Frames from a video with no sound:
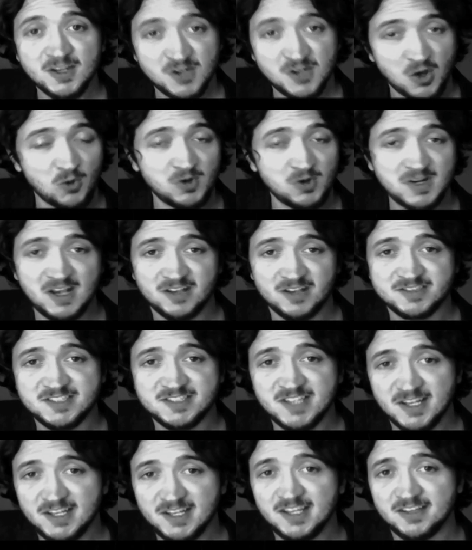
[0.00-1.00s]
No one else
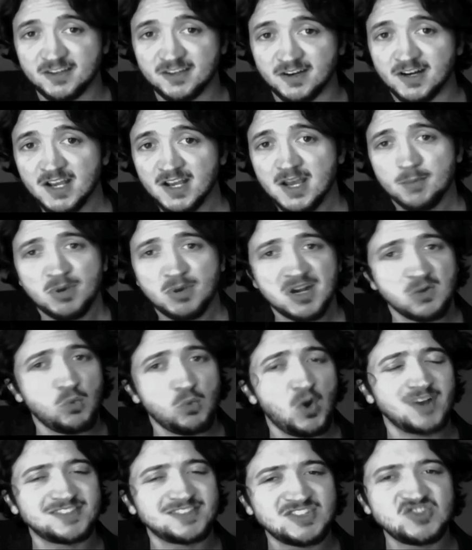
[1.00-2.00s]
did either. But it
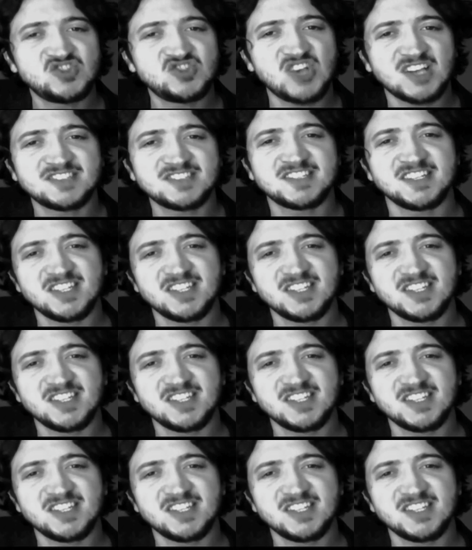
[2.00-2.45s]
wasn't just